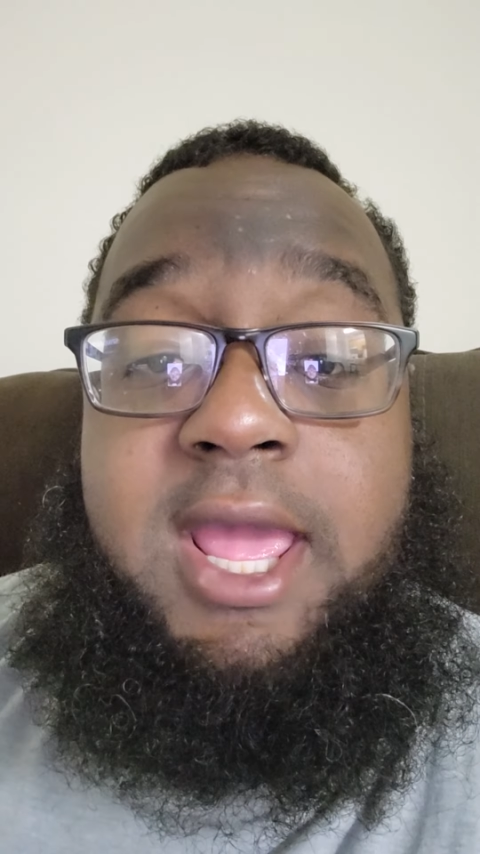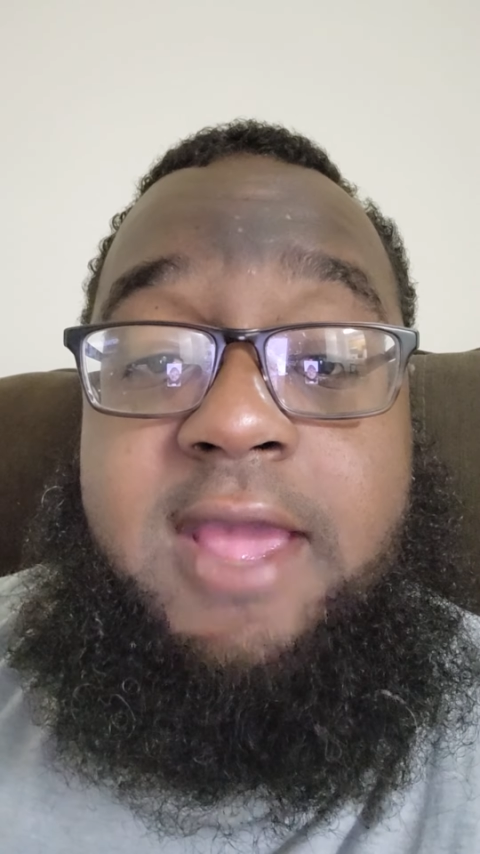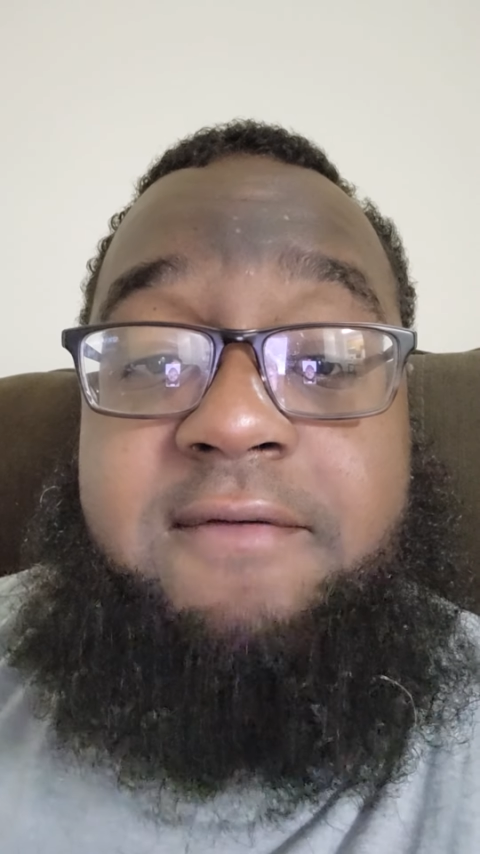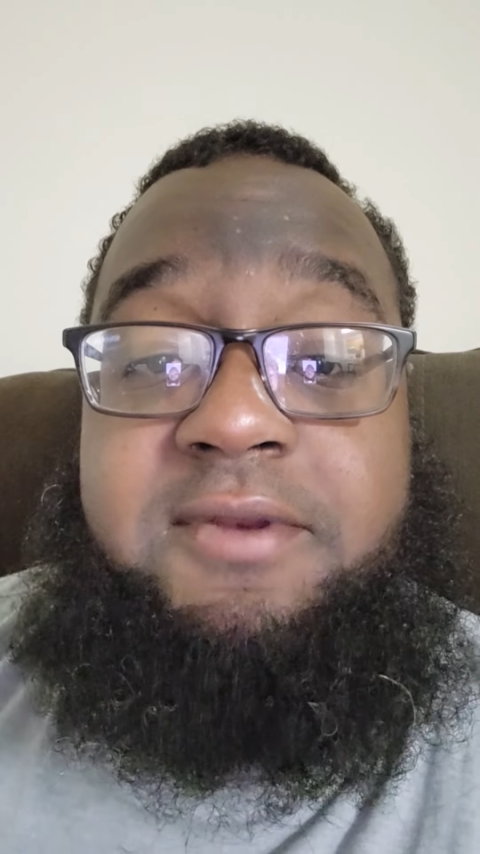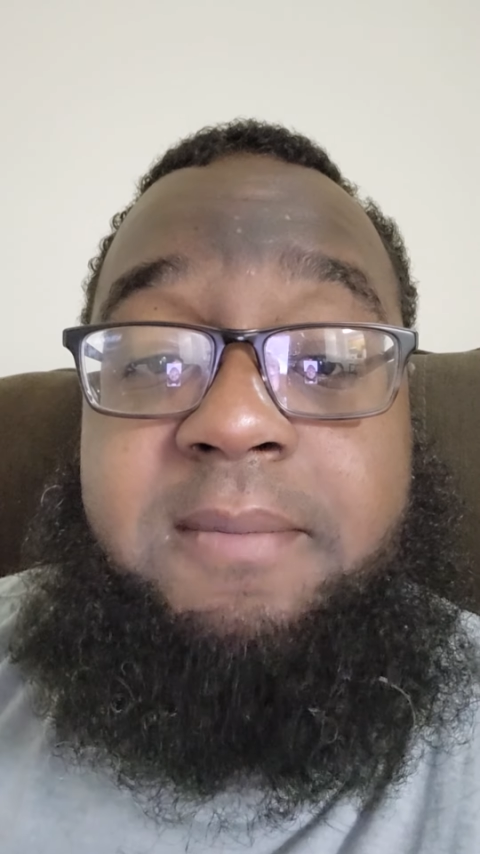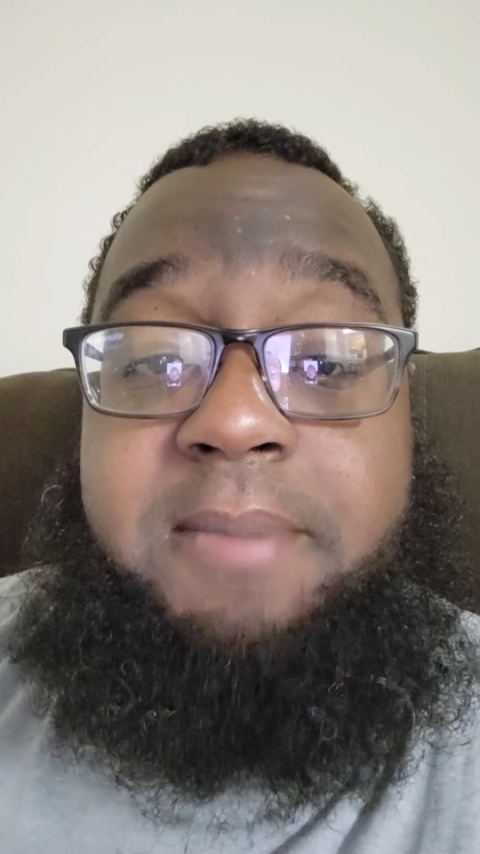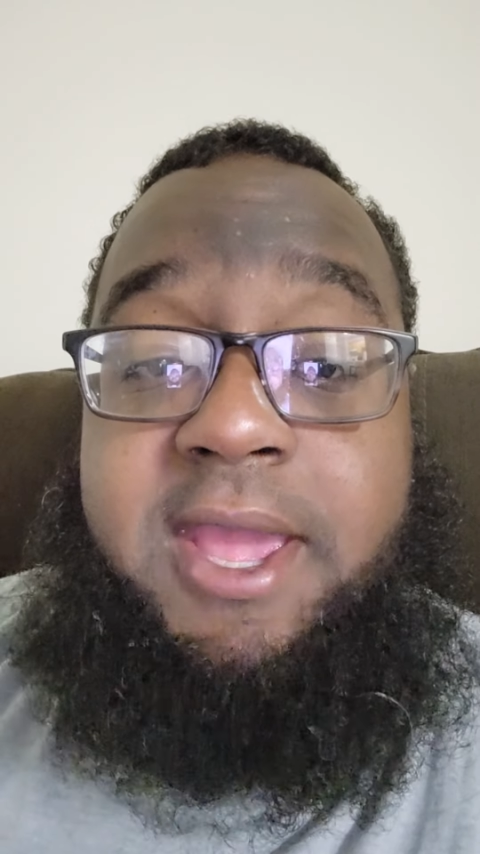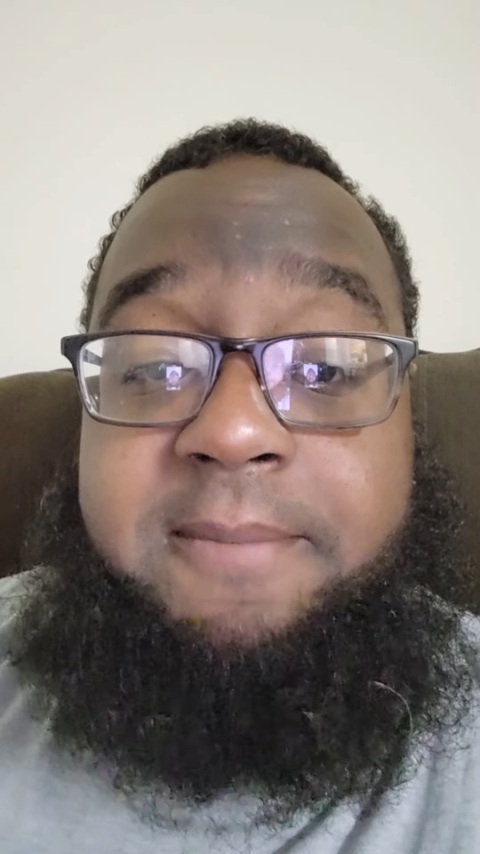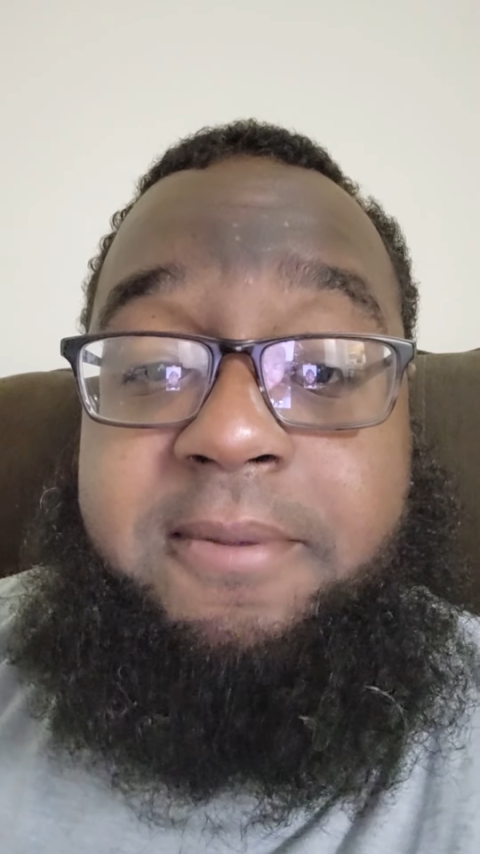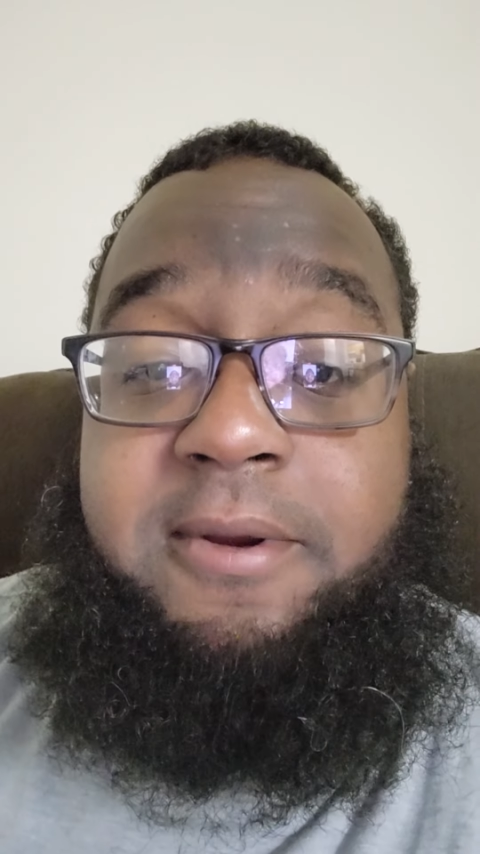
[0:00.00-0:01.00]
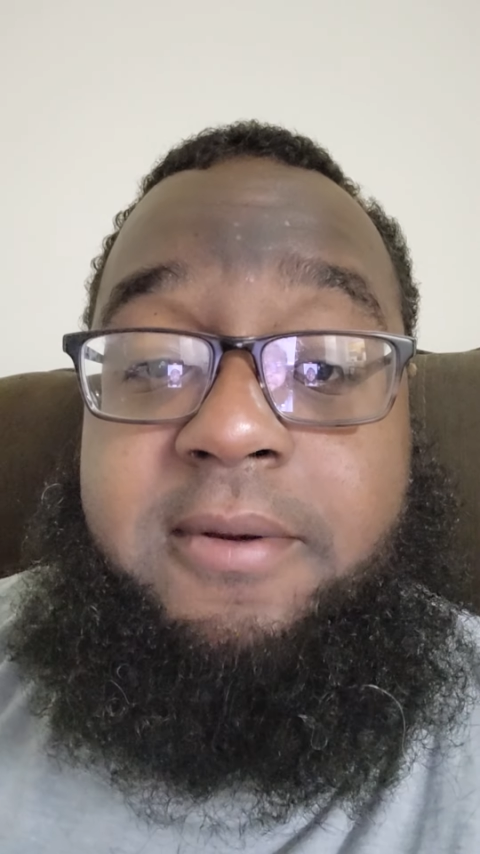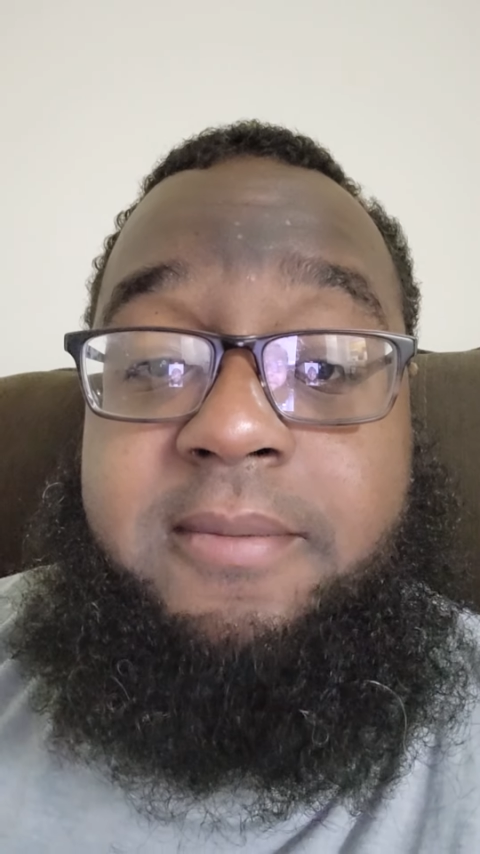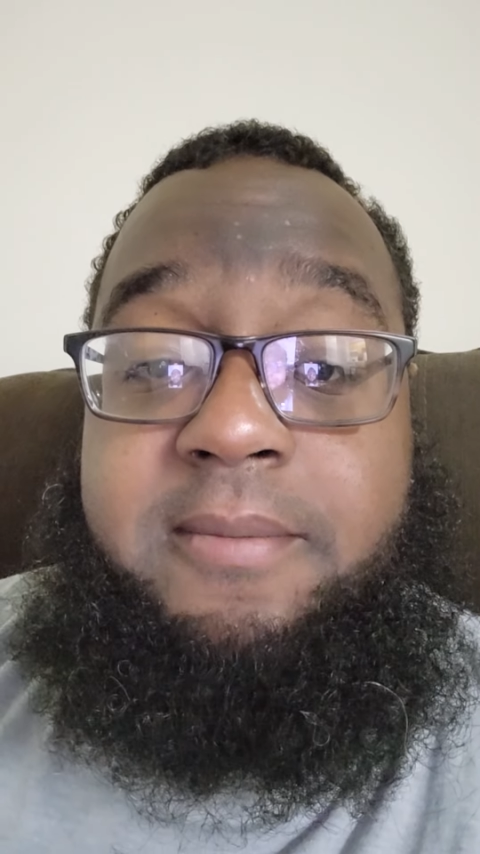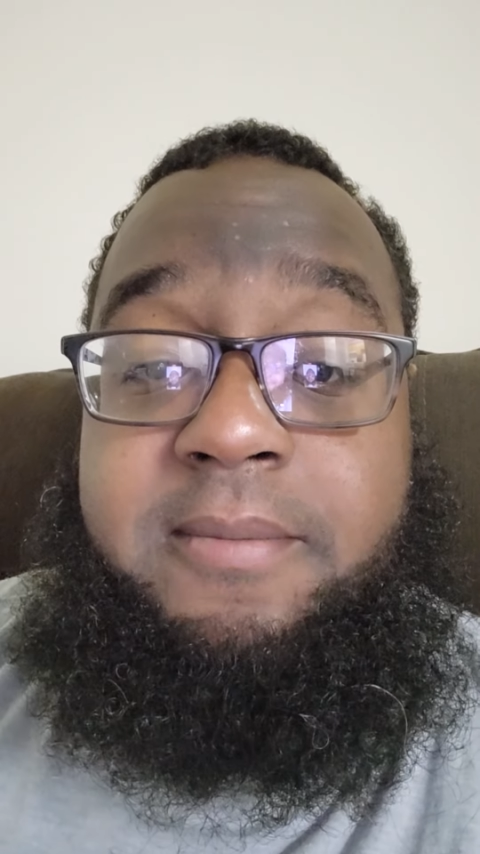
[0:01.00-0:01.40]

have the paper